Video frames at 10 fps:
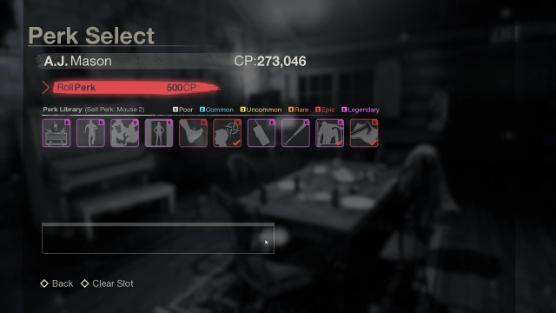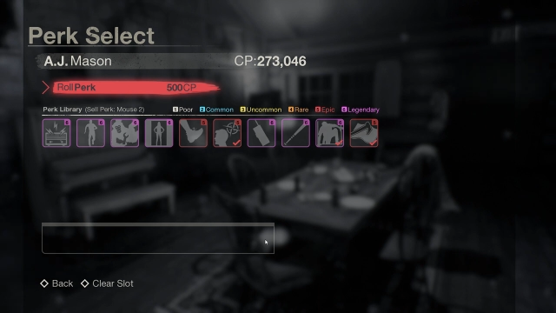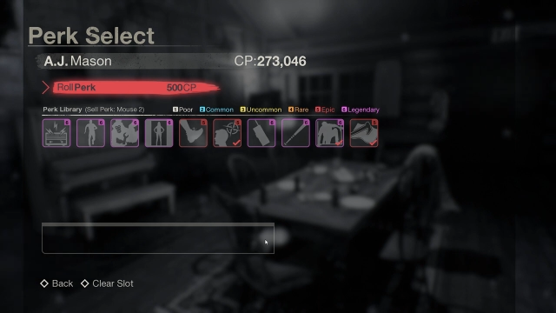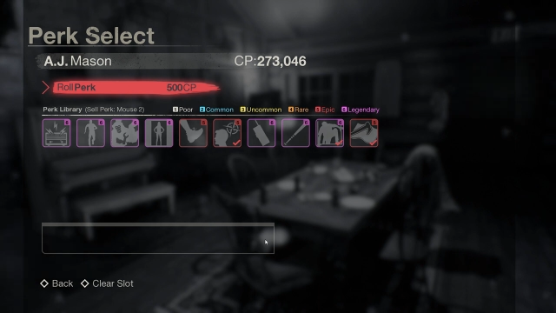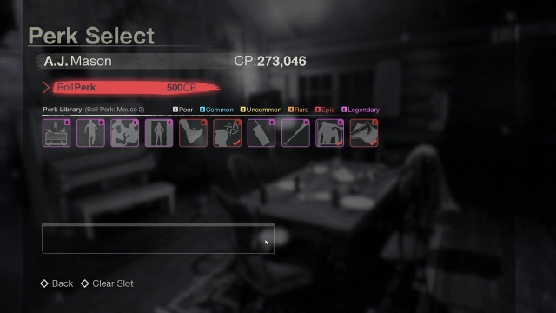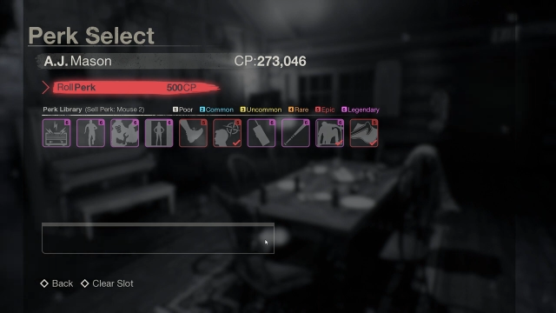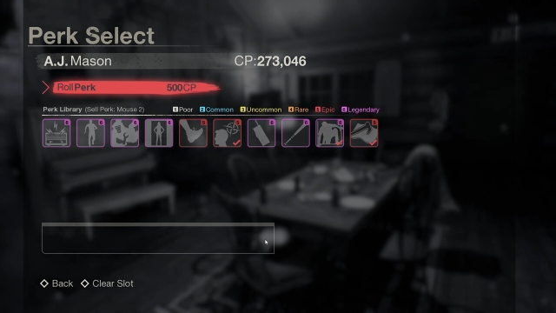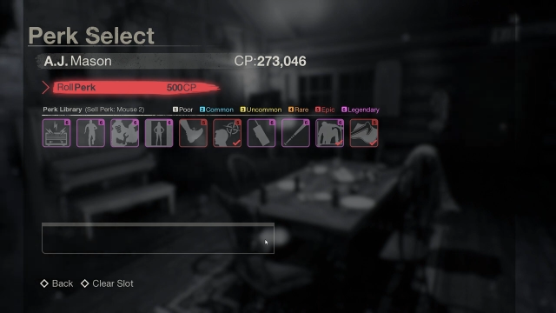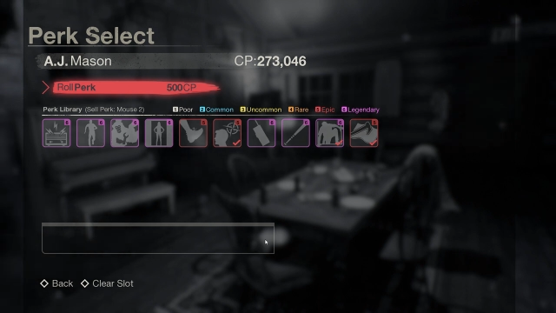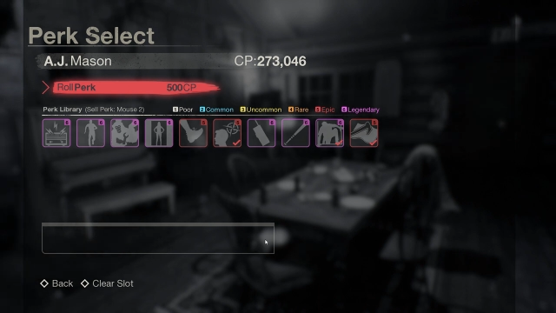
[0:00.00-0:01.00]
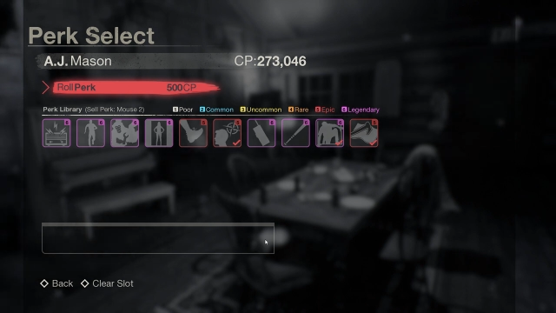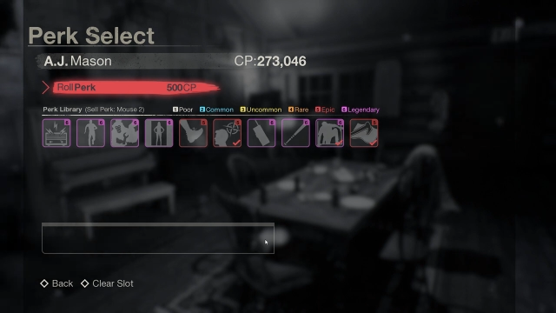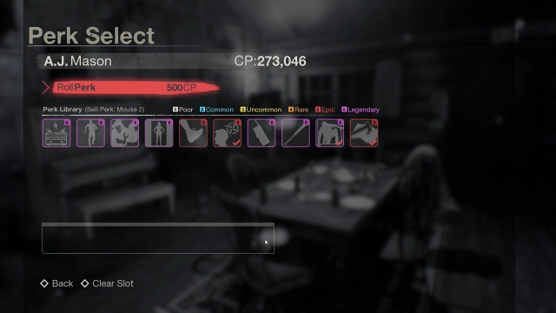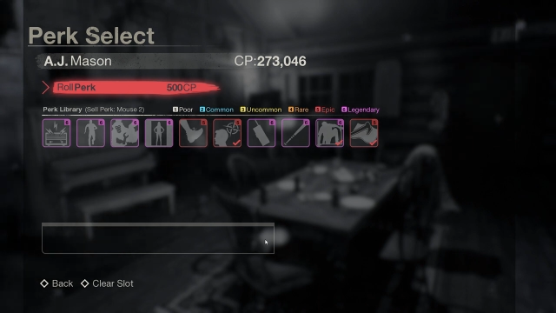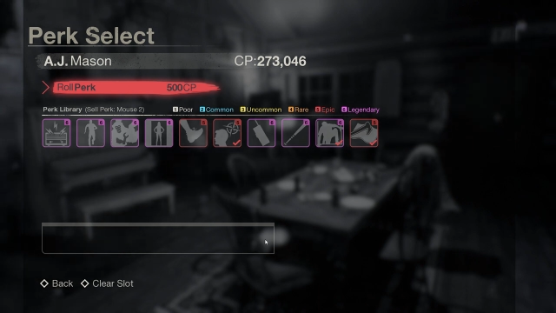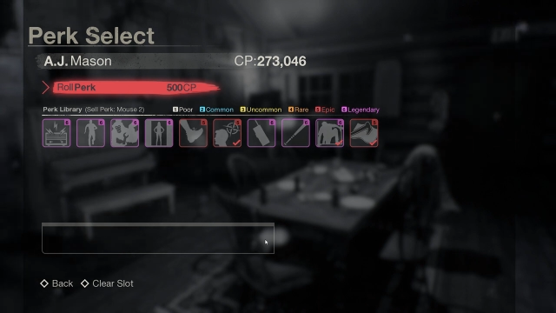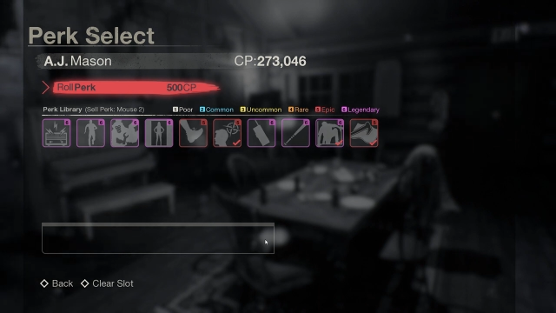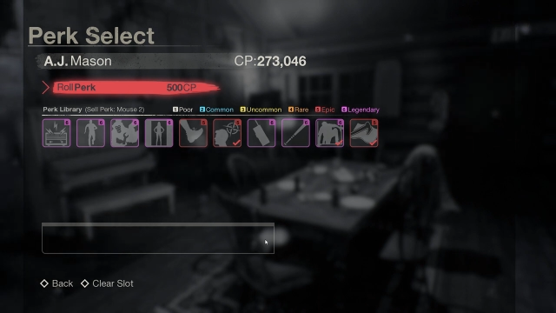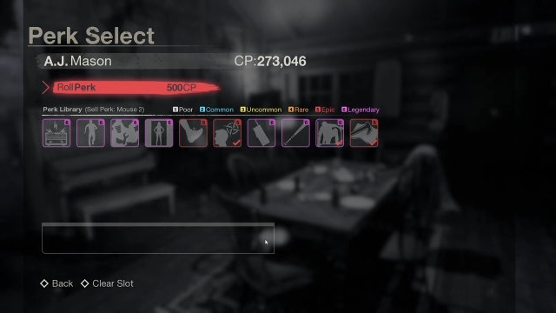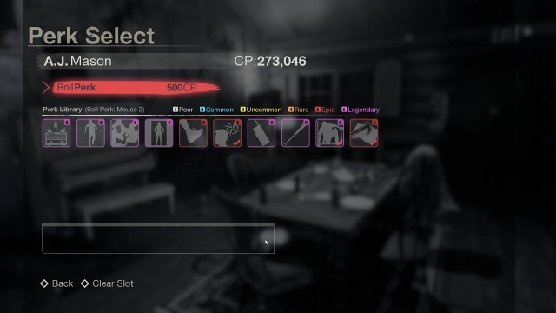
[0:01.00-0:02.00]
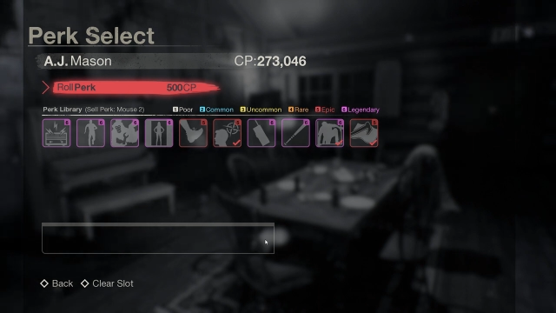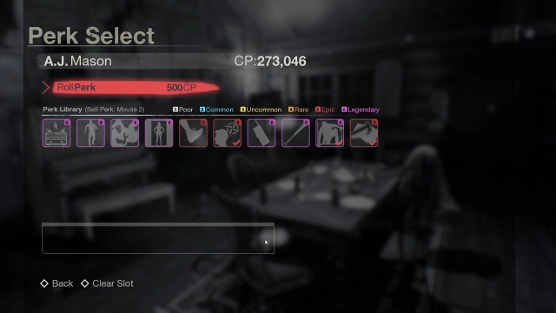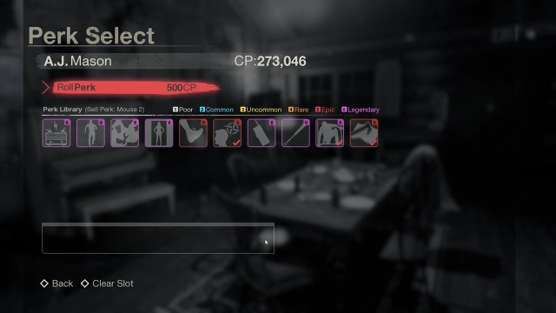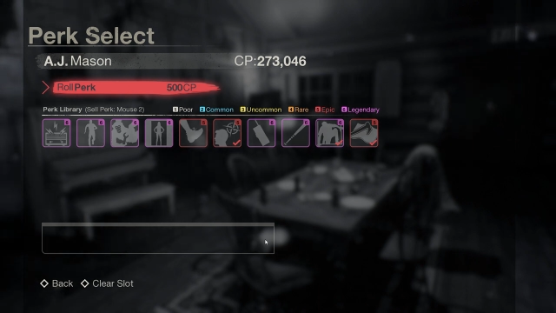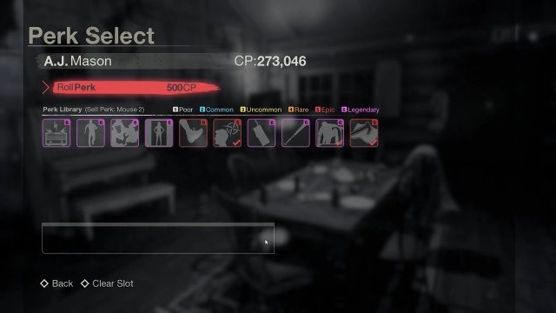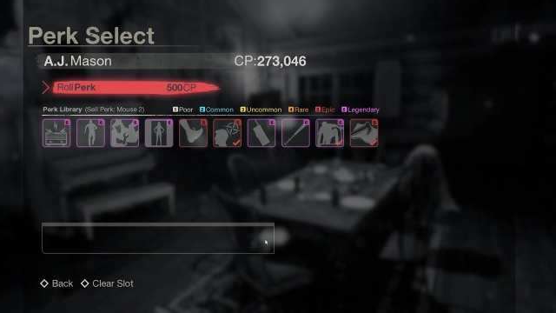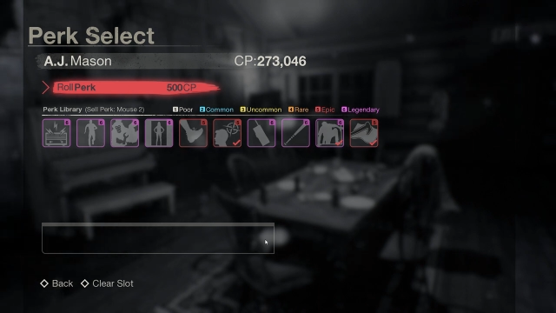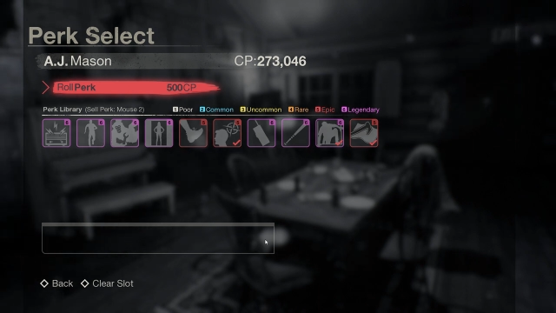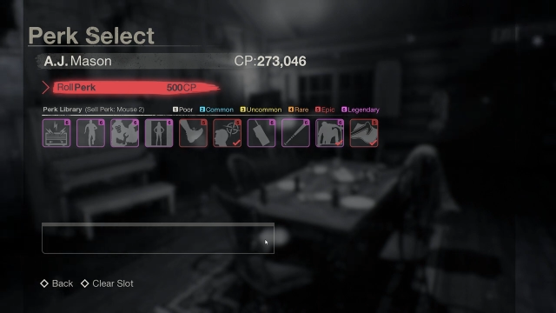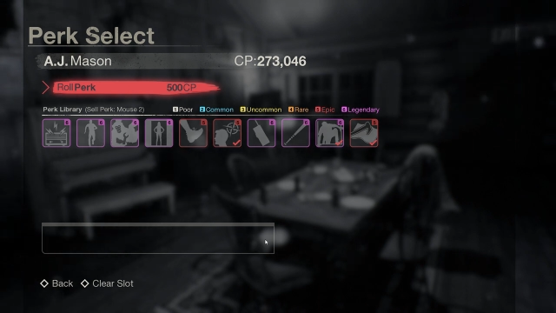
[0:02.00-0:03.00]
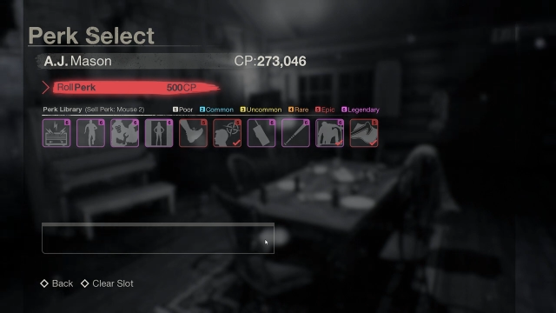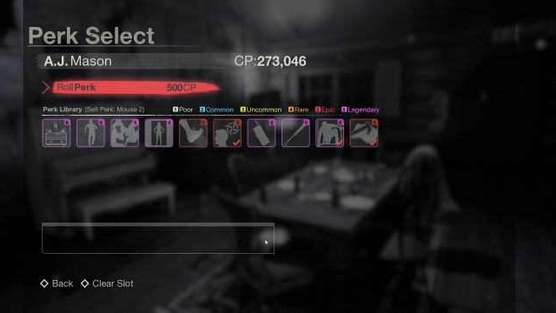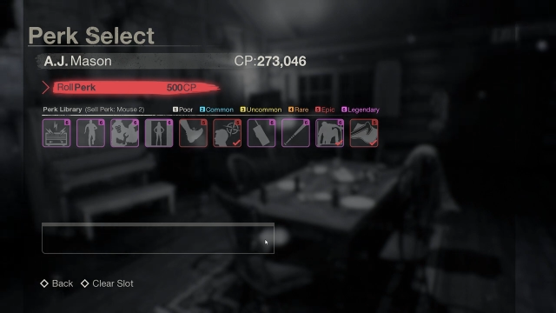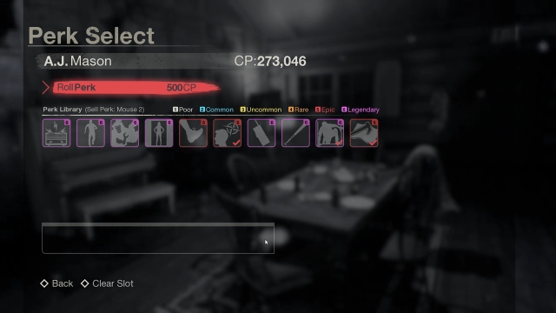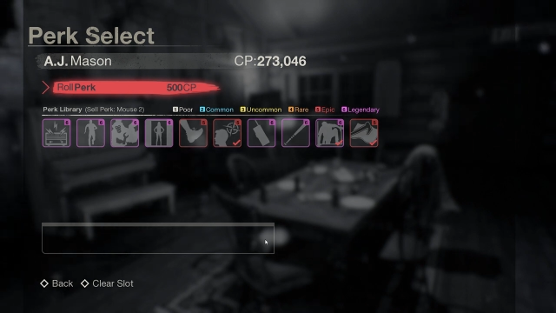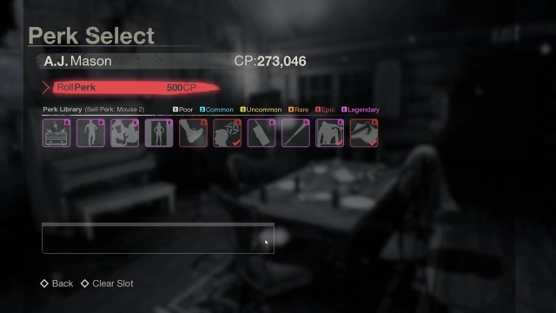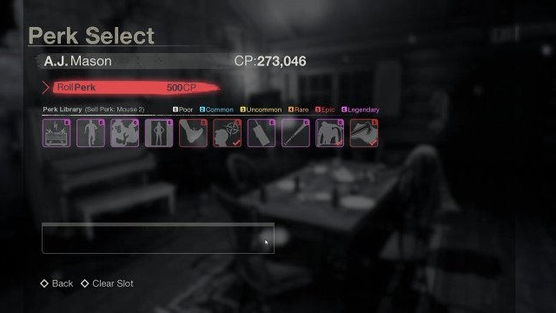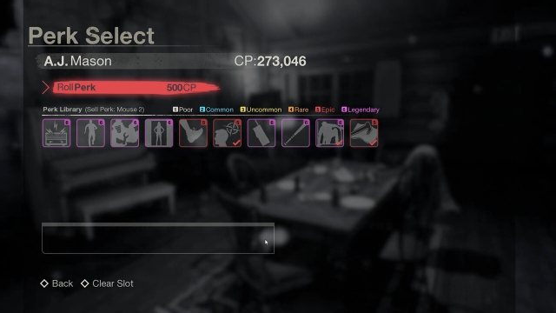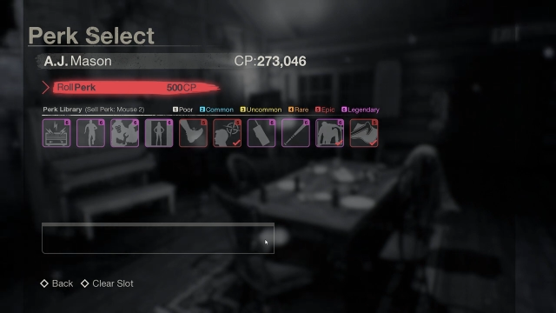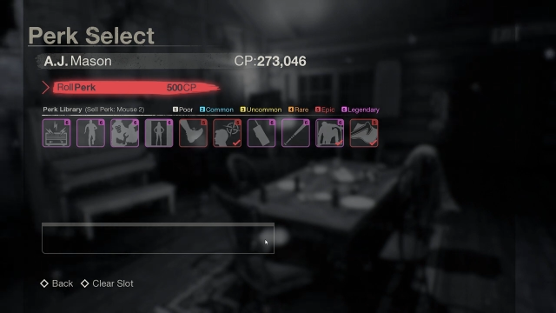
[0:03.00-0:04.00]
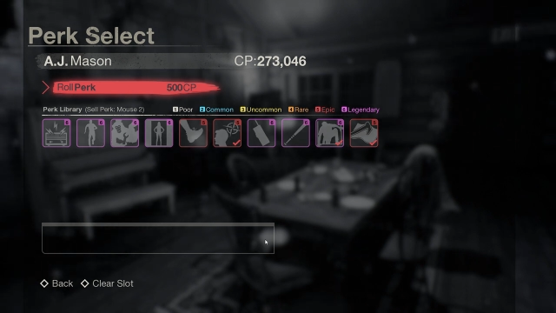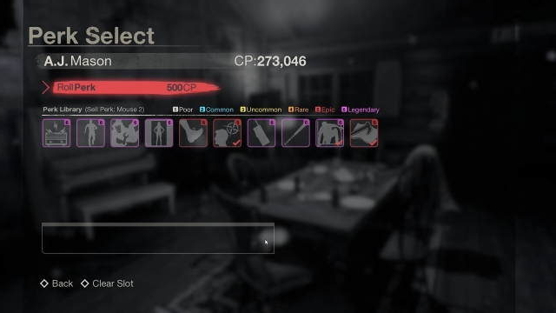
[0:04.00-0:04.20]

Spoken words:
Nobody's mouth can be seen.